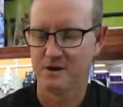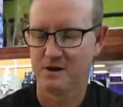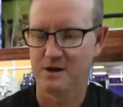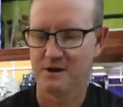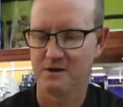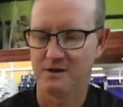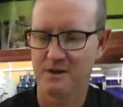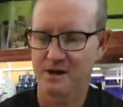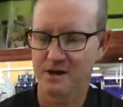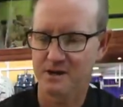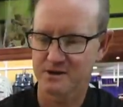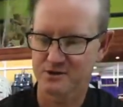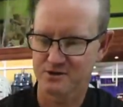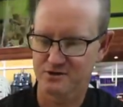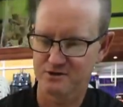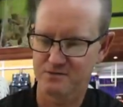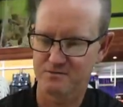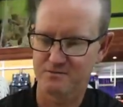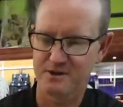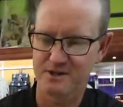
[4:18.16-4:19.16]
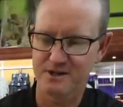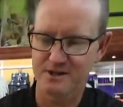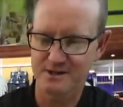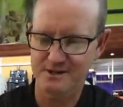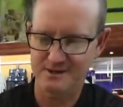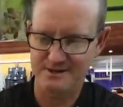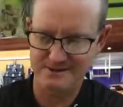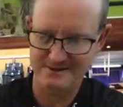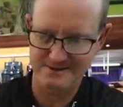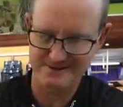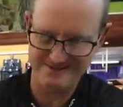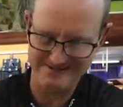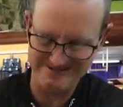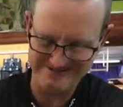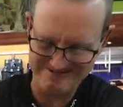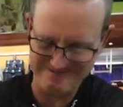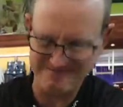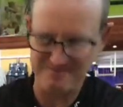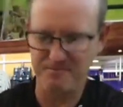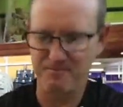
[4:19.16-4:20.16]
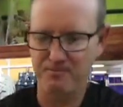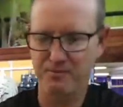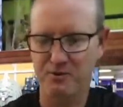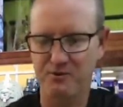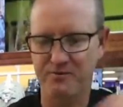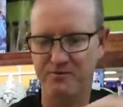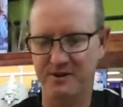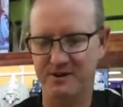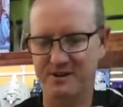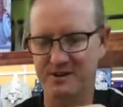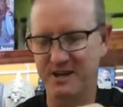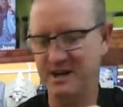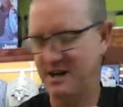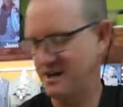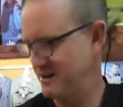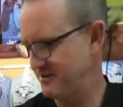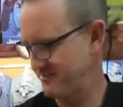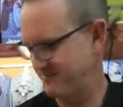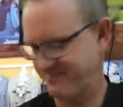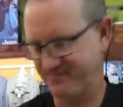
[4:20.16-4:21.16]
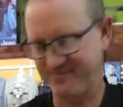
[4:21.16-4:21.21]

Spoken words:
And that should be perfect. Now,